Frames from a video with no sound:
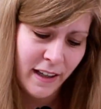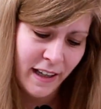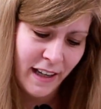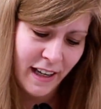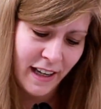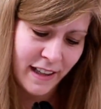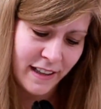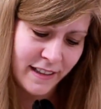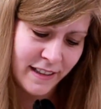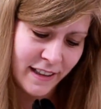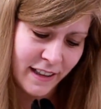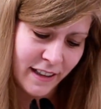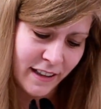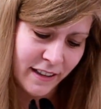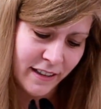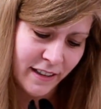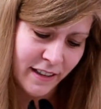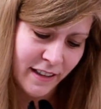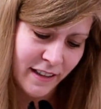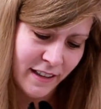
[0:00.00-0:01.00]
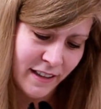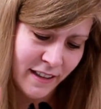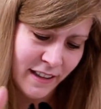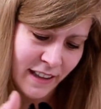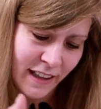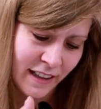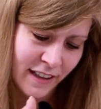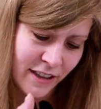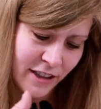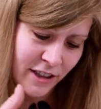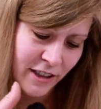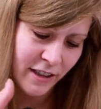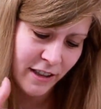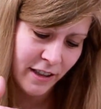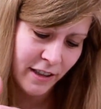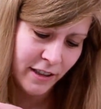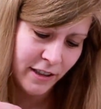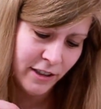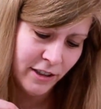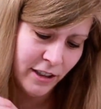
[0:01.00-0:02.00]
And yeah,
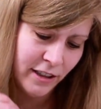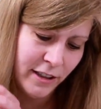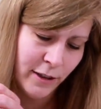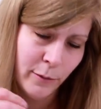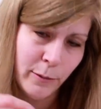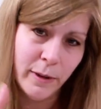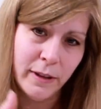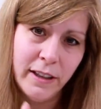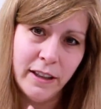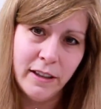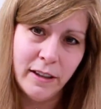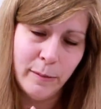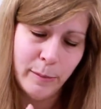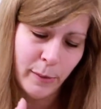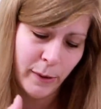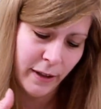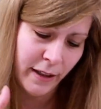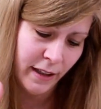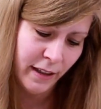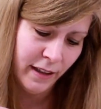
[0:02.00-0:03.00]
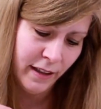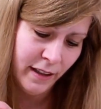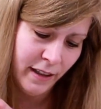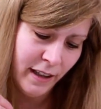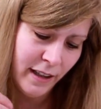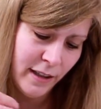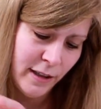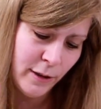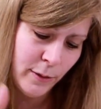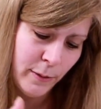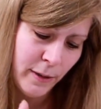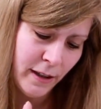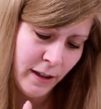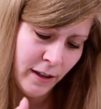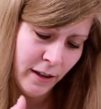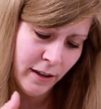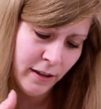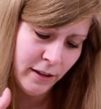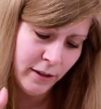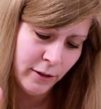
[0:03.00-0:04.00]
she's a really good bunny. Hey
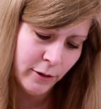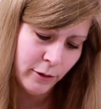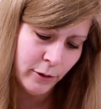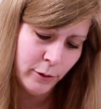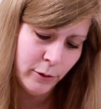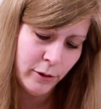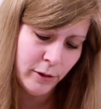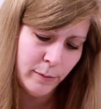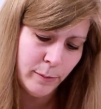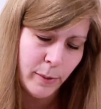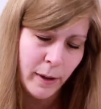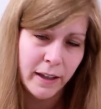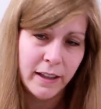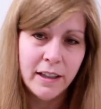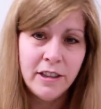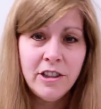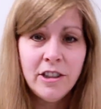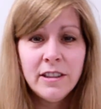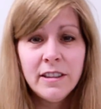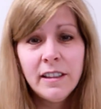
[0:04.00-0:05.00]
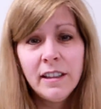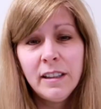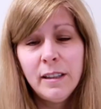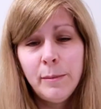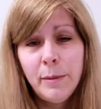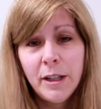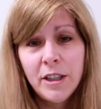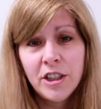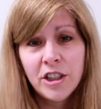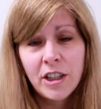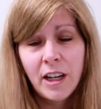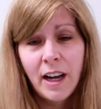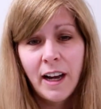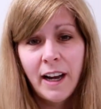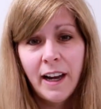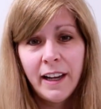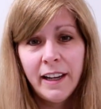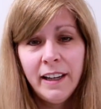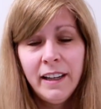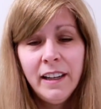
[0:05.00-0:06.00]
sweetheart, you're a good bunny. She's a little bit
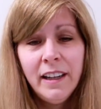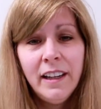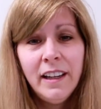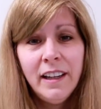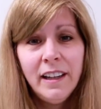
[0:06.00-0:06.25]
shy.